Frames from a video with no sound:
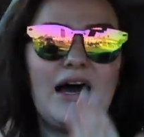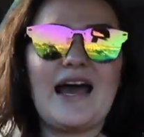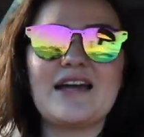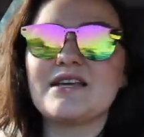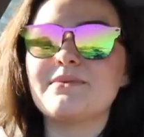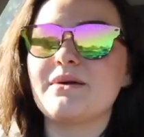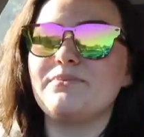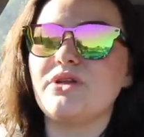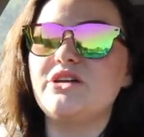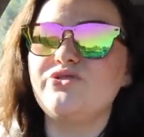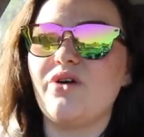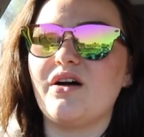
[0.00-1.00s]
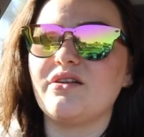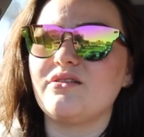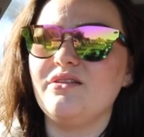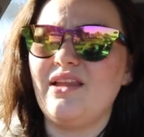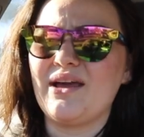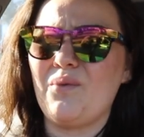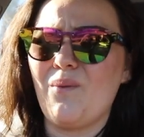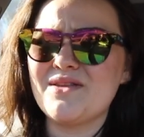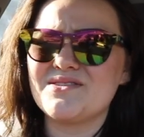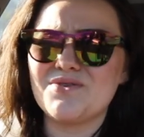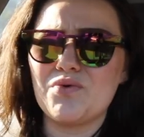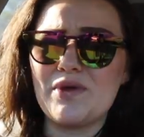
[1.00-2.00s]
I had to get my blood drawn like
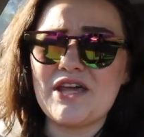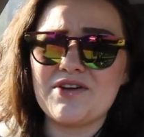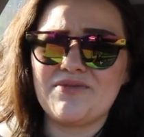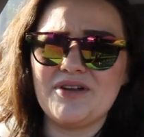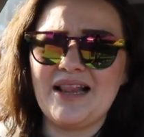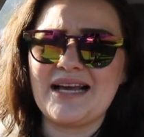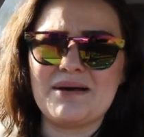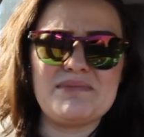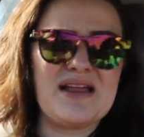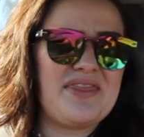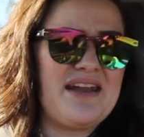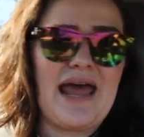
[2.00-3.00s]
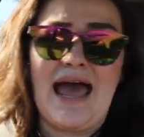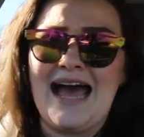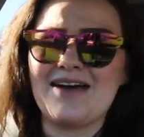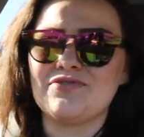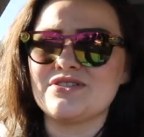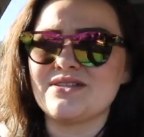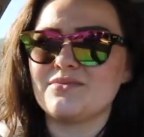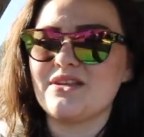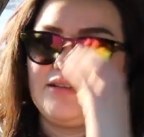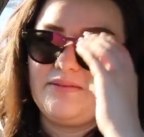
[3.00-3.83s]
once a week for like a month and a half or something.